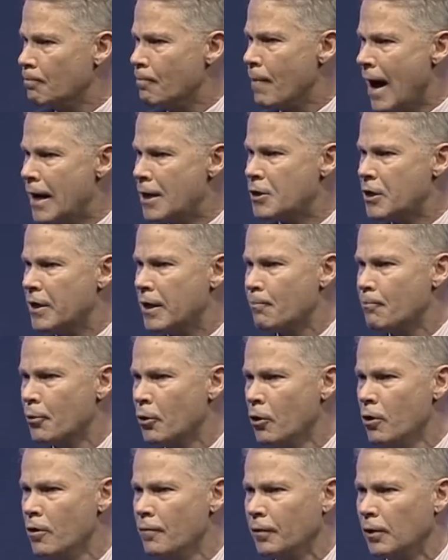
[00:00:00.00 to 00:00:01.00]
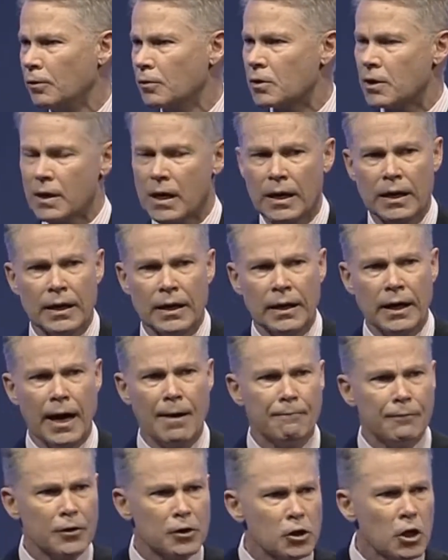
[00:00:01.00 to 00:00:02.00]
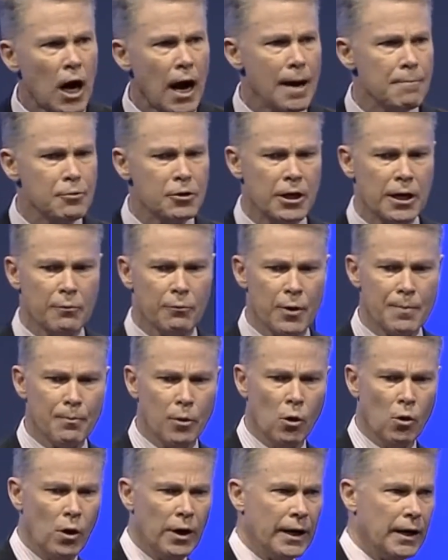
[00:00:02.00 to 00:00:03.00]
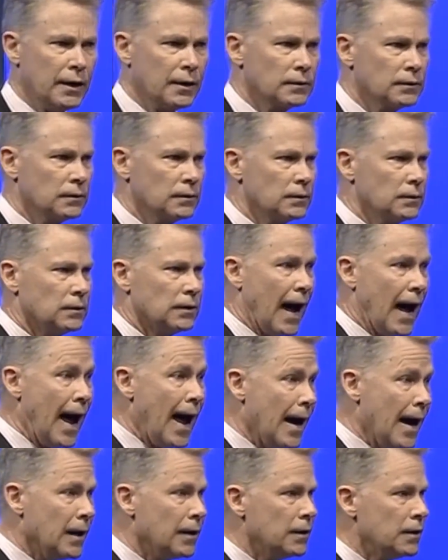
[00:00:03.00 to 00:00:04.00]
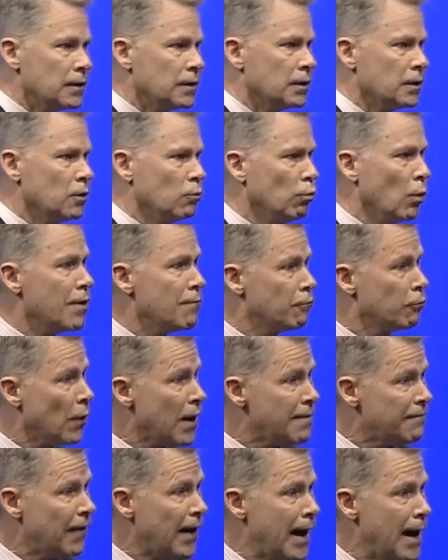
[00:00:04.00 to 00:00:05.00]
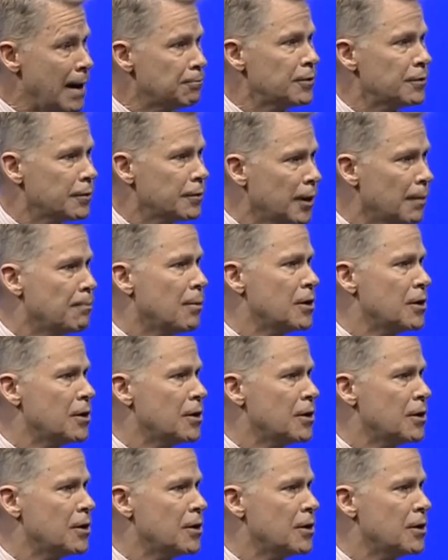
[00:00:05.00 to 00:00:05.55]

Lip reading: and managing approvals, and for timesheet reporting. And we've revamped the